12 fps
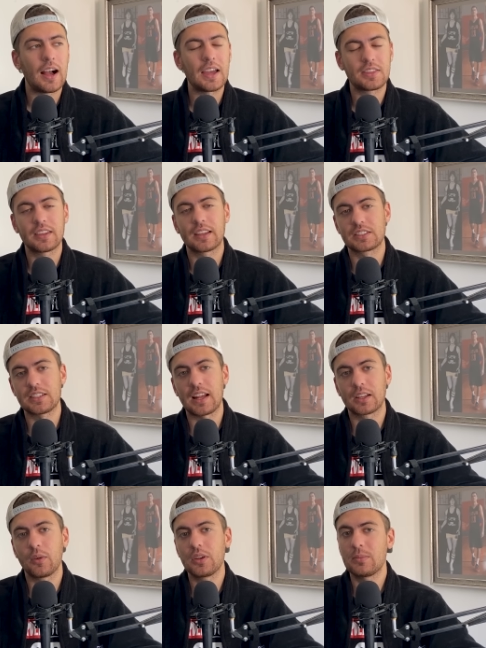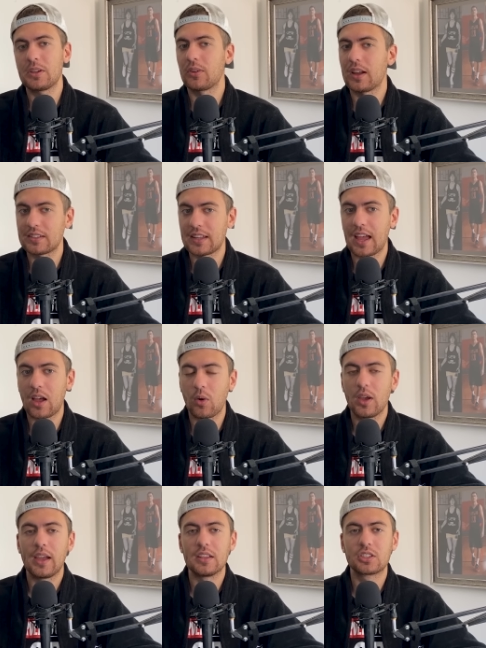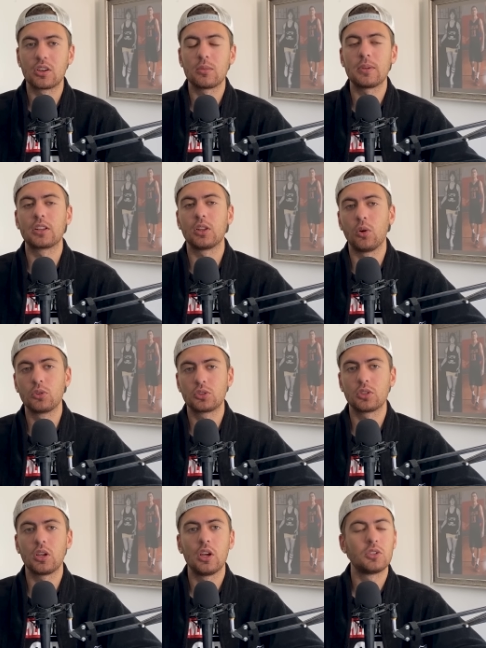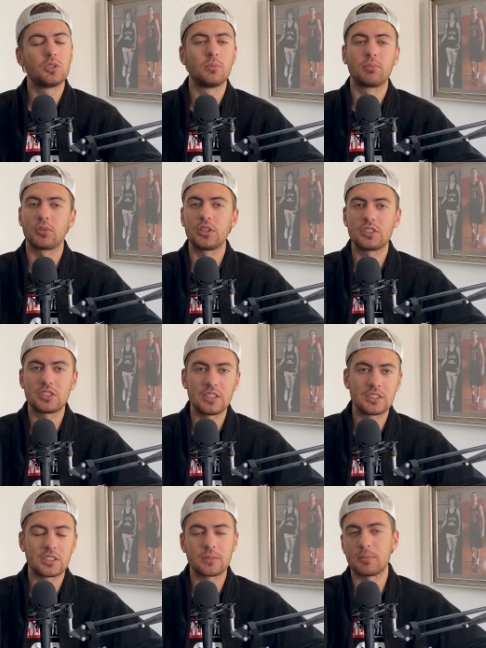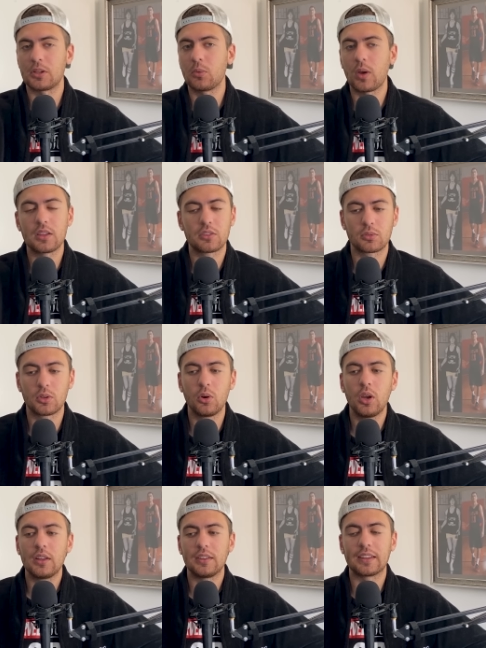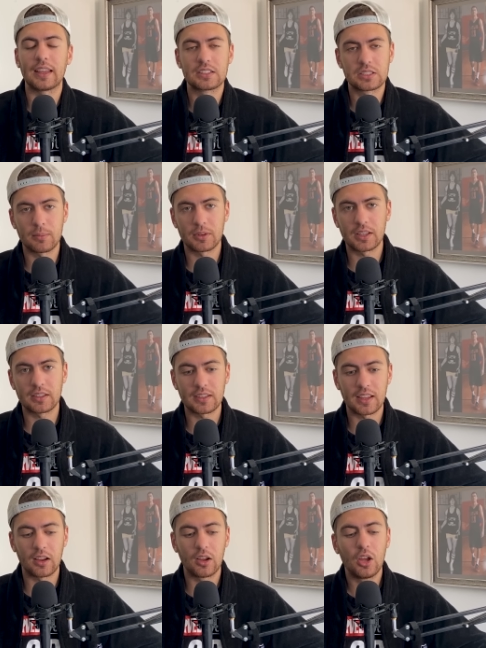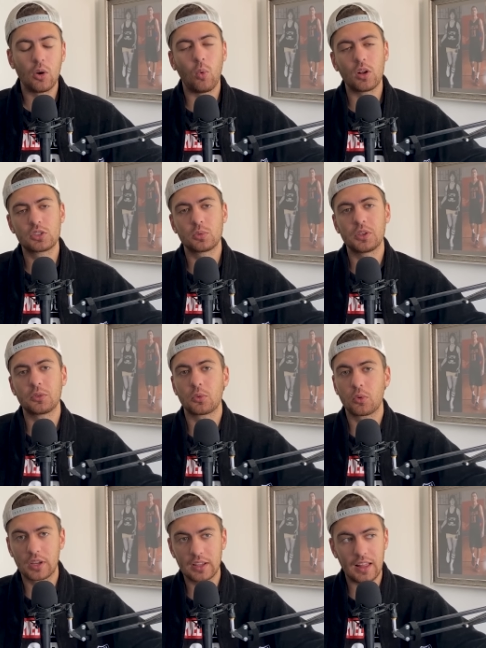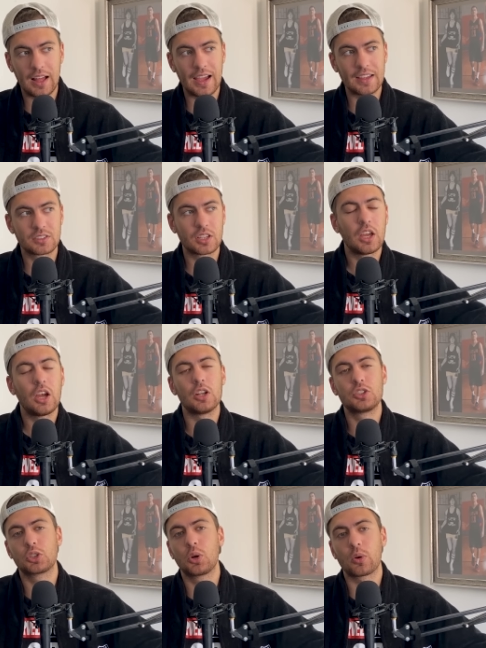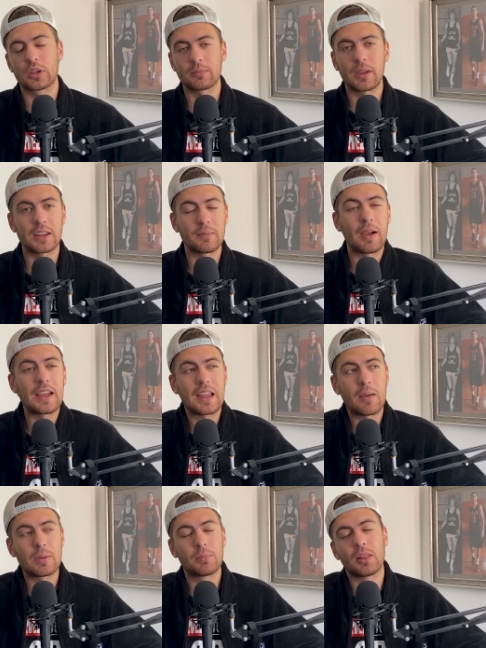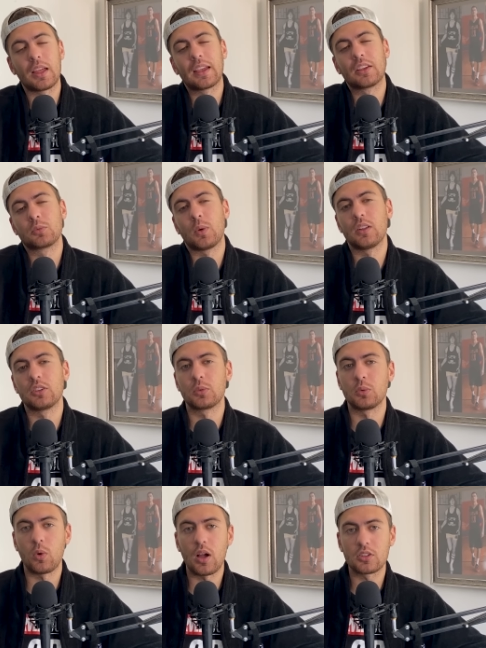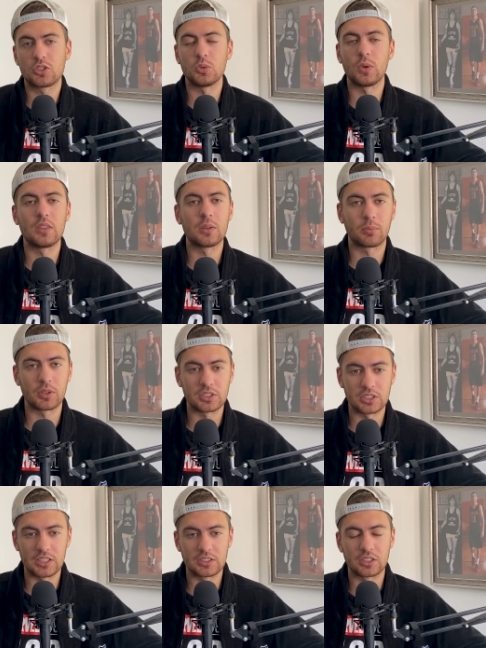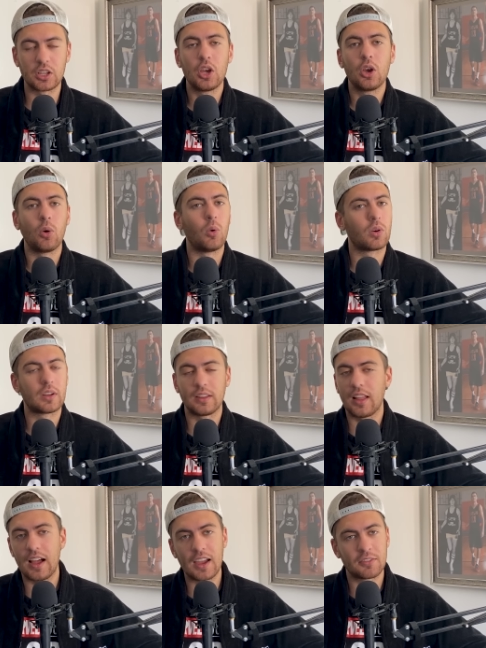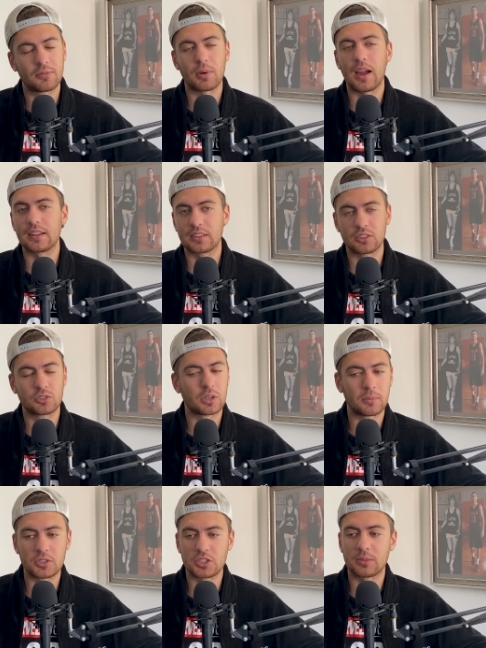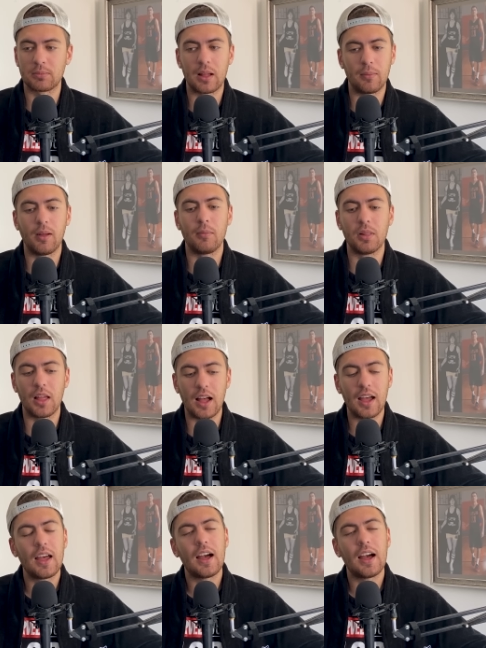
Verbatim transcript: I think it's not going to be right now. It's going to be closer to preseason, midway through, to get someone in there once we realize a Jakorian Bennett might not be playing as well as we want to in the preseason or in live practice, scrimmaging, blah, blah, blah.